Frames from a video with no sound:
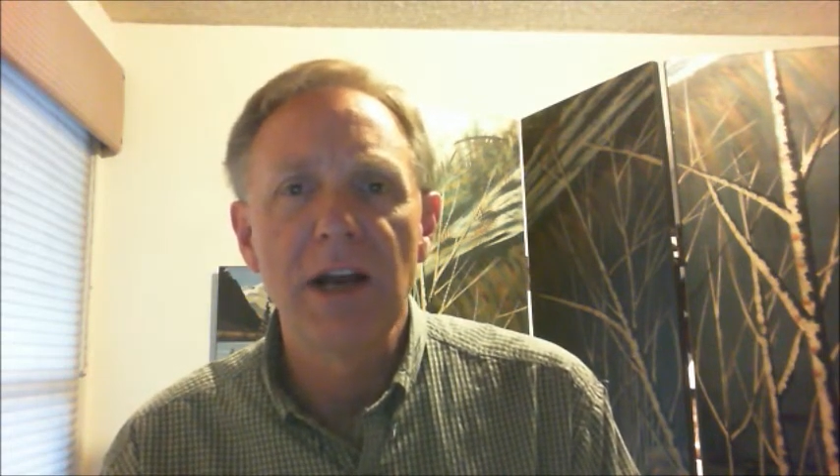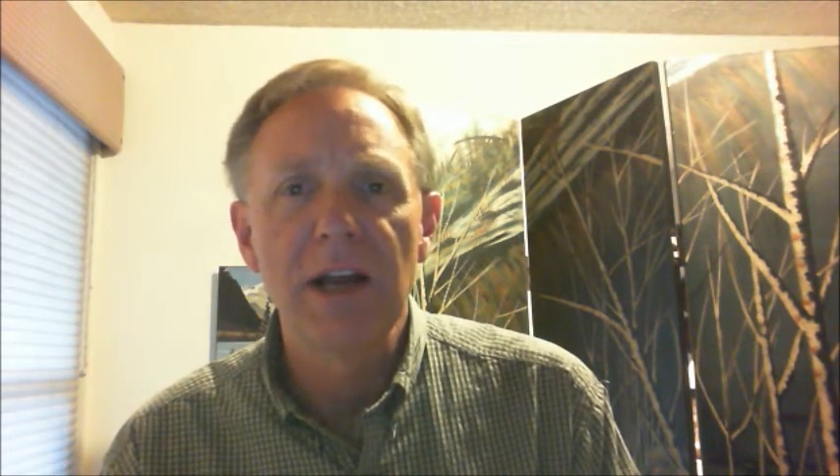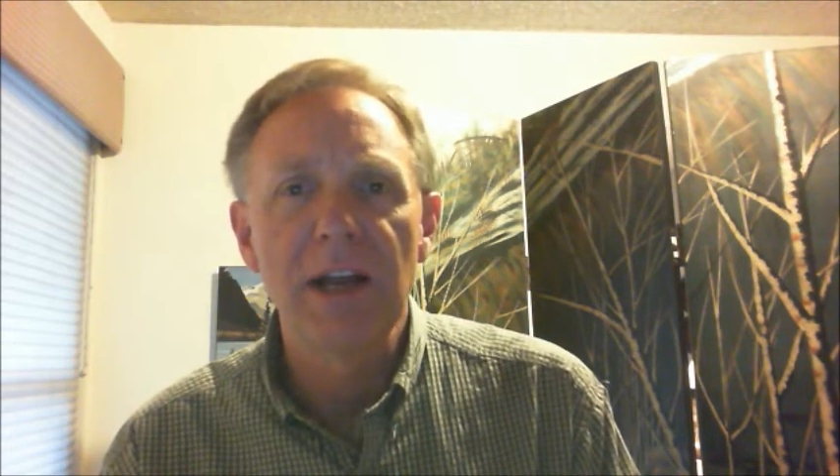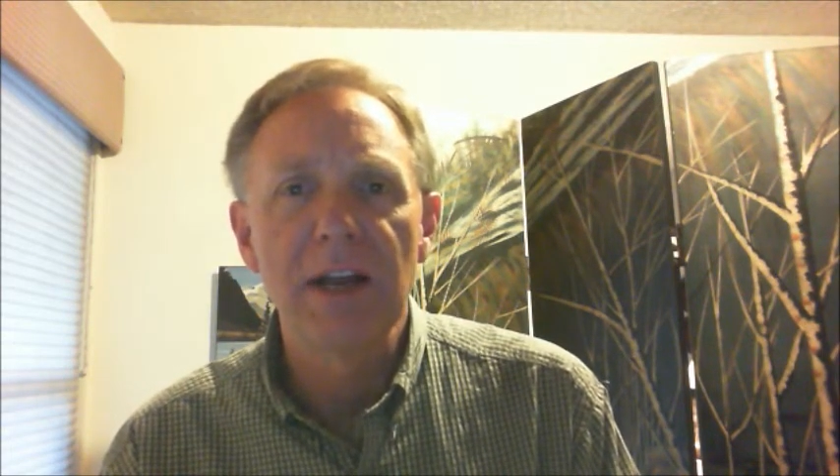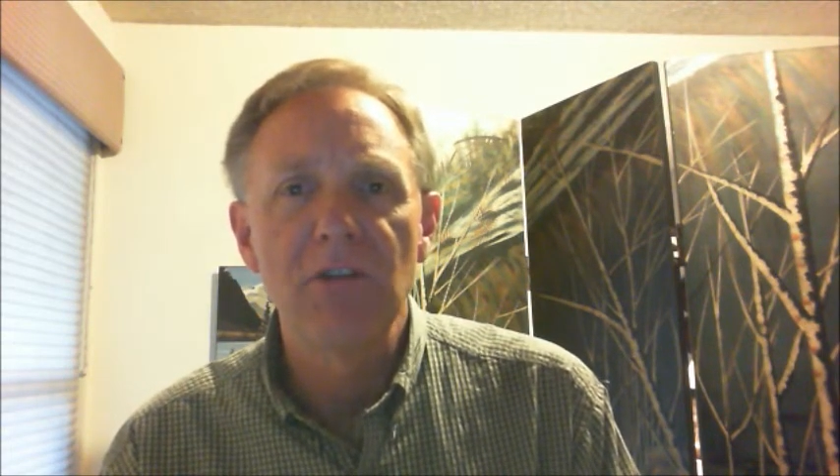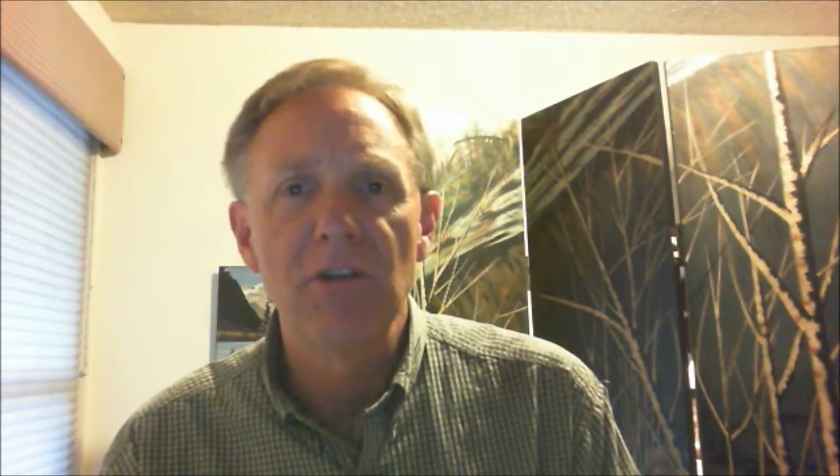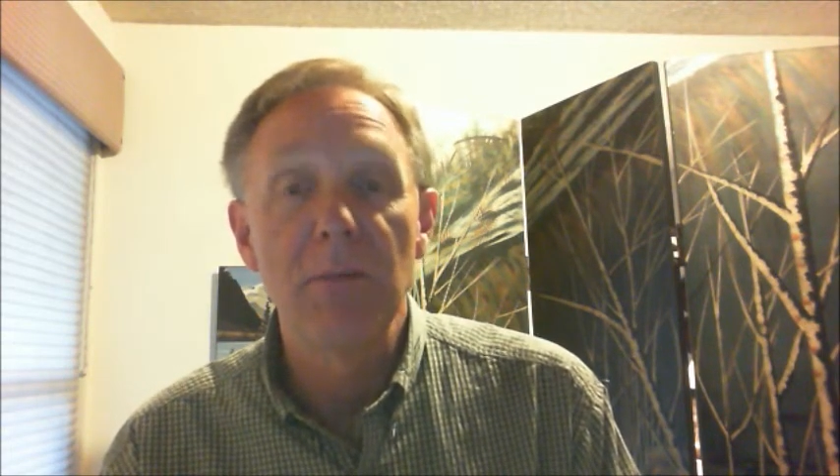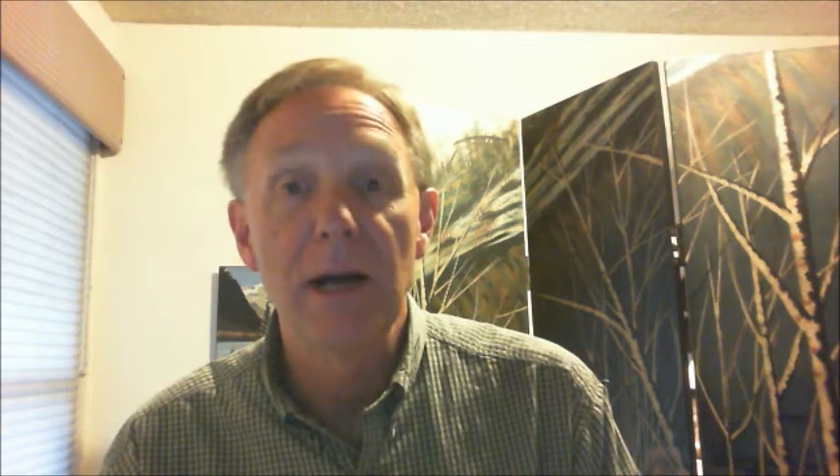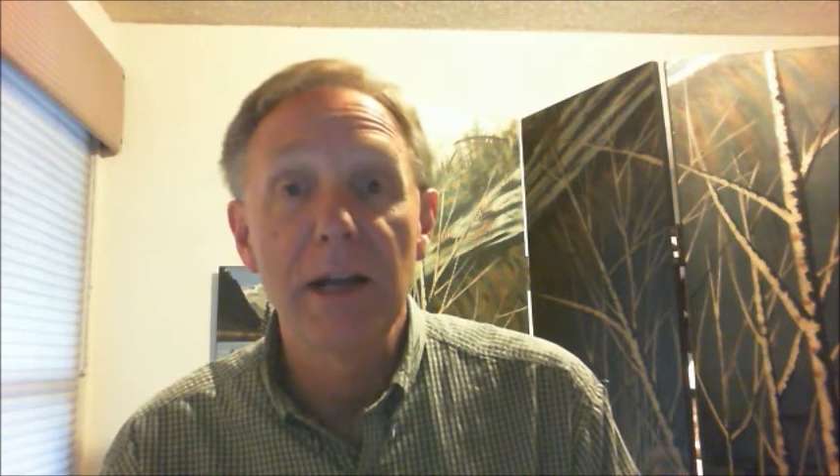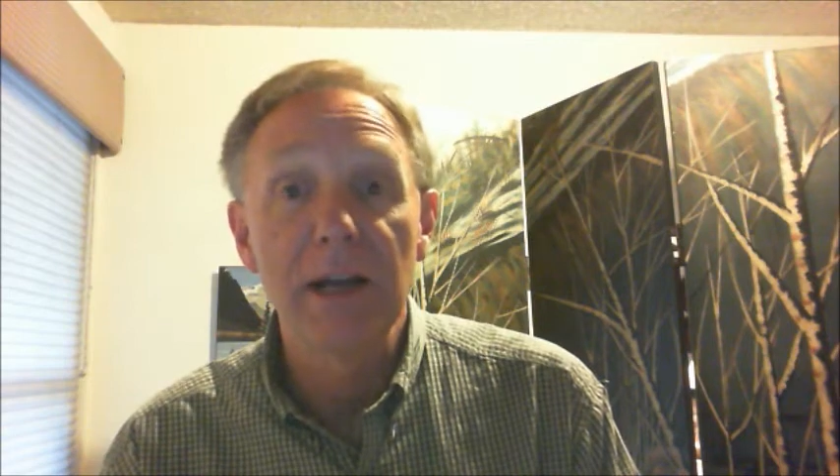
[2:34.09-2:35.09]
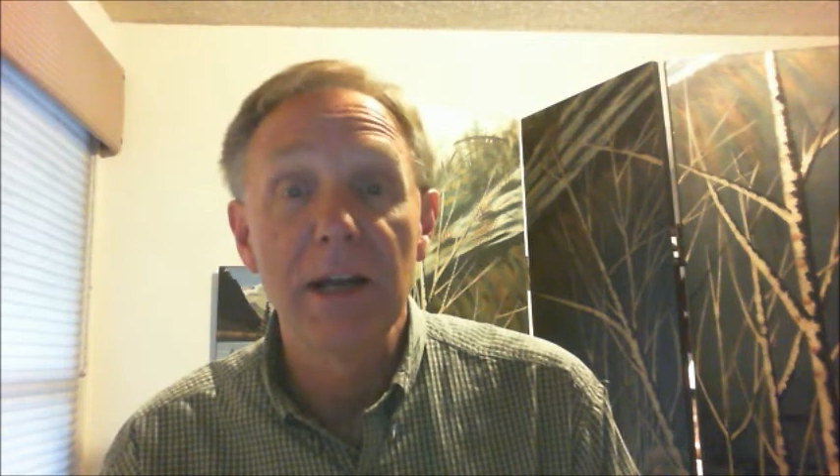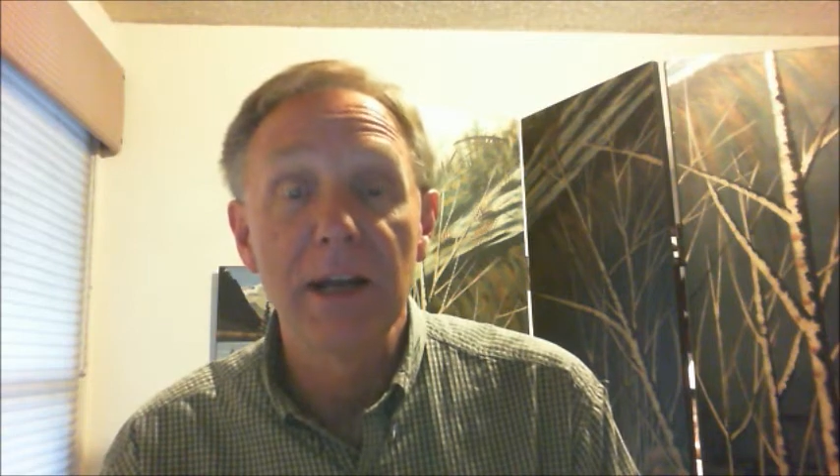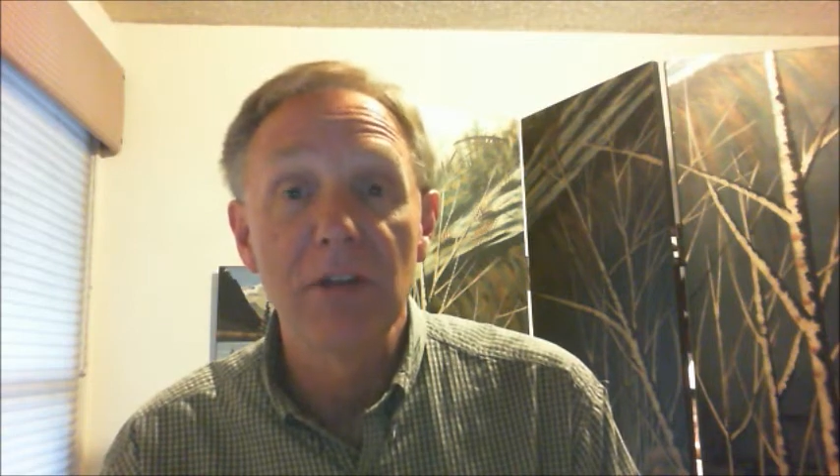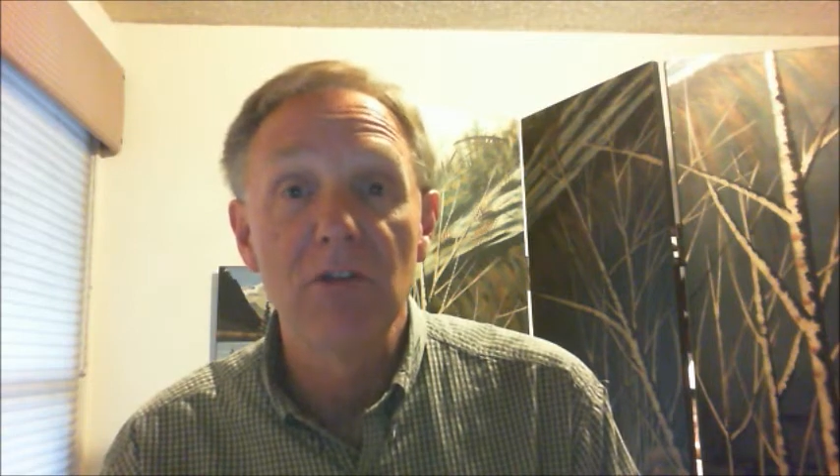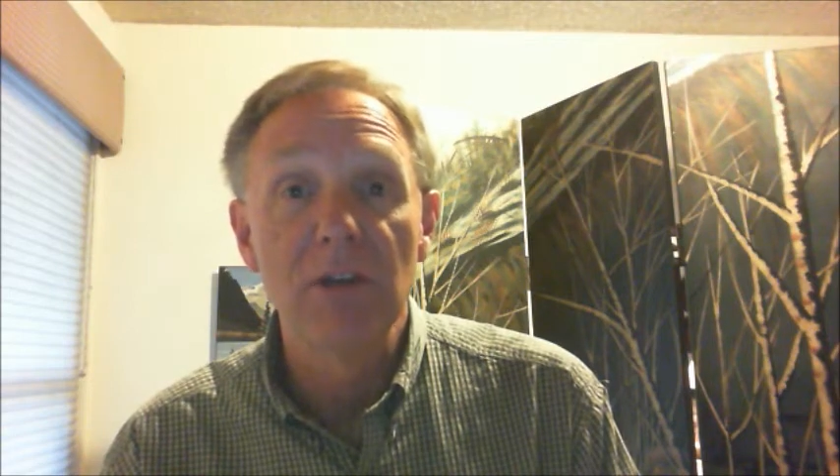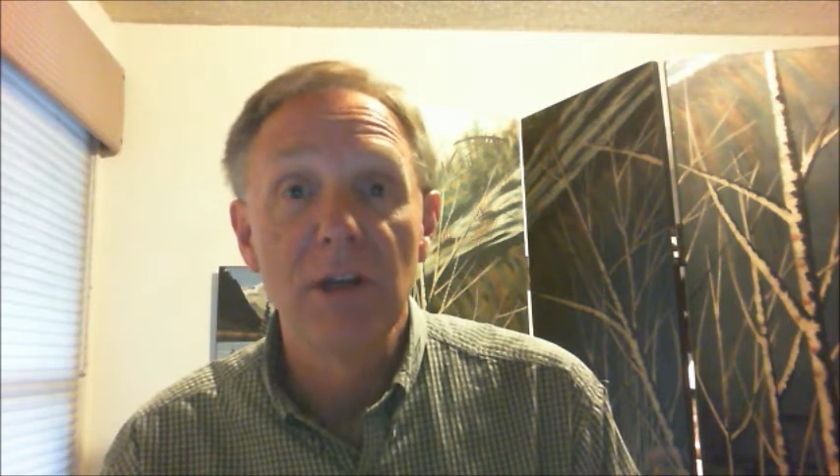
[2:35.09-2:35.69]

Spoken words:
eye gates, and mind gates.